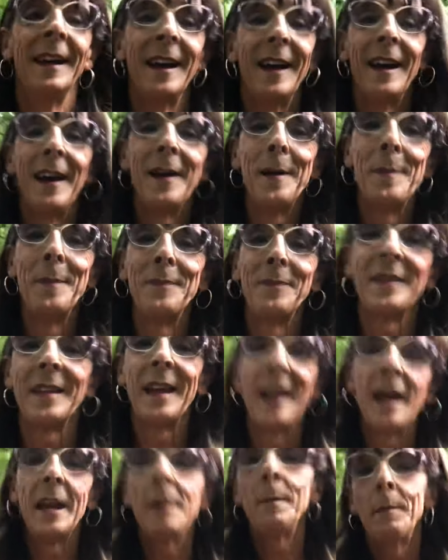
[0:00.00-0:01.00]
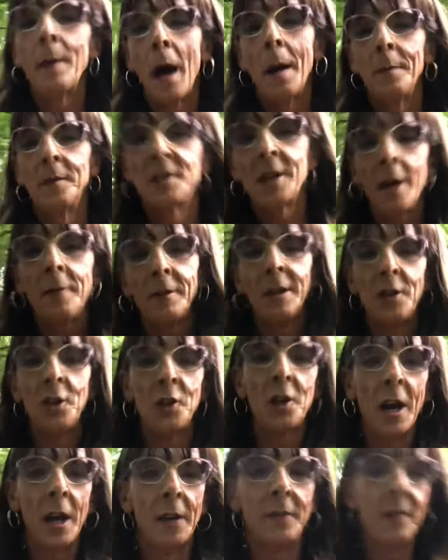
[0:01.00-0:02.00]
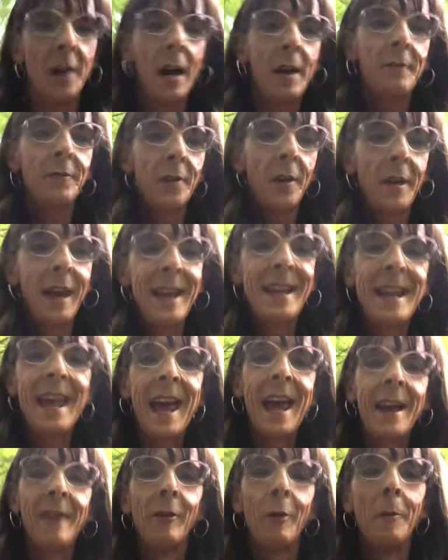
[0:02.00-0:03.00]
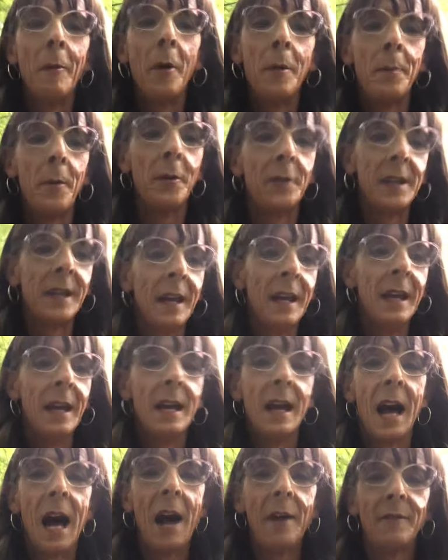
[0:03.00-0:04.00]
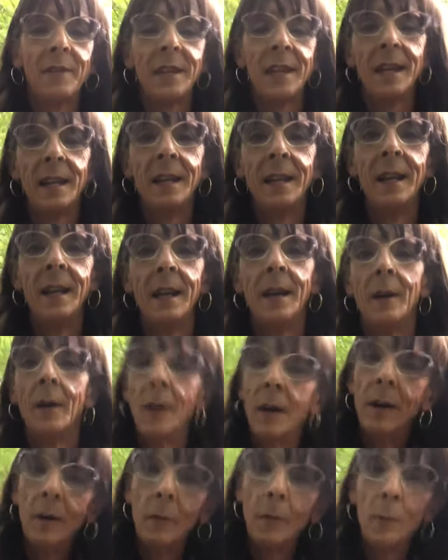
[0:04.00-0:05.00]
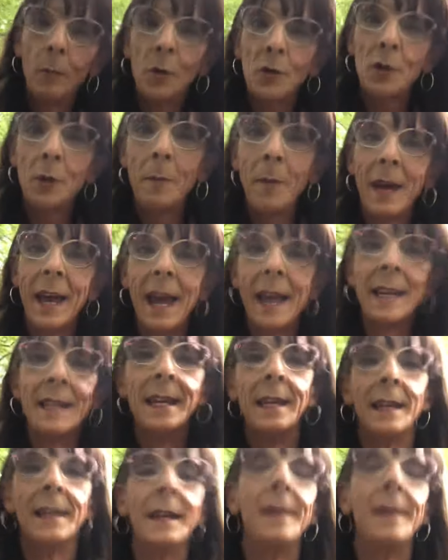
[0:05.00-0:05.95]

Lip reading: And I'm totally shaved. I haven't got any hair on my body other than what's on my head.